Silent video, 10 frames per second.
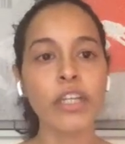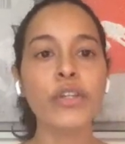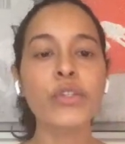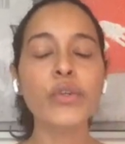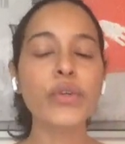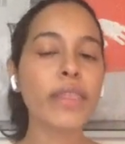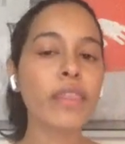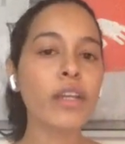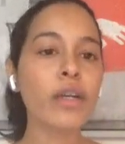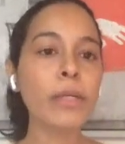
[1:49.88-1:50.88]
So you can
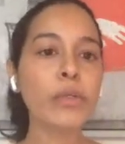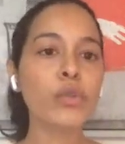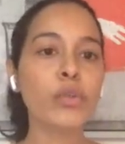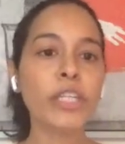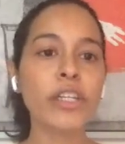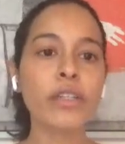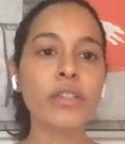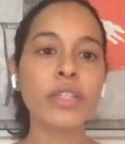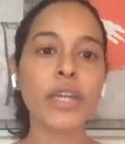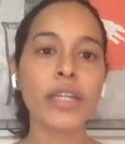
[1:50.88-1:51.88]
think about
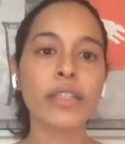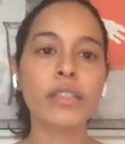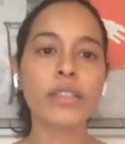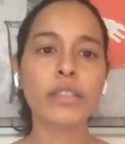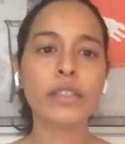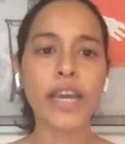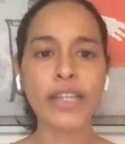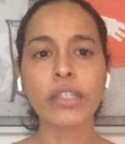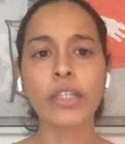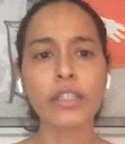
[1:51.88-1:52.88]
Kubernetes as
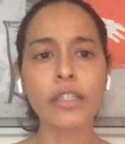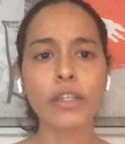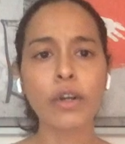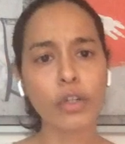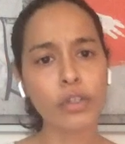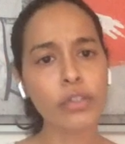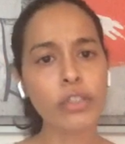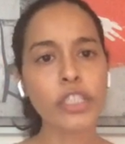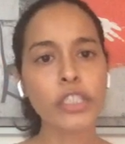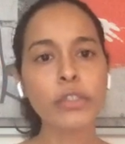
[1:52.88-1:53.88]
a container
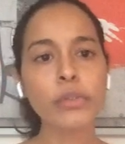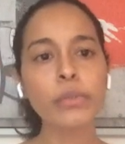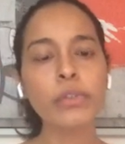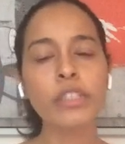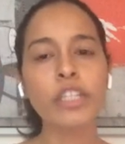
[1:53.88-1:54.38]
orchestration tool,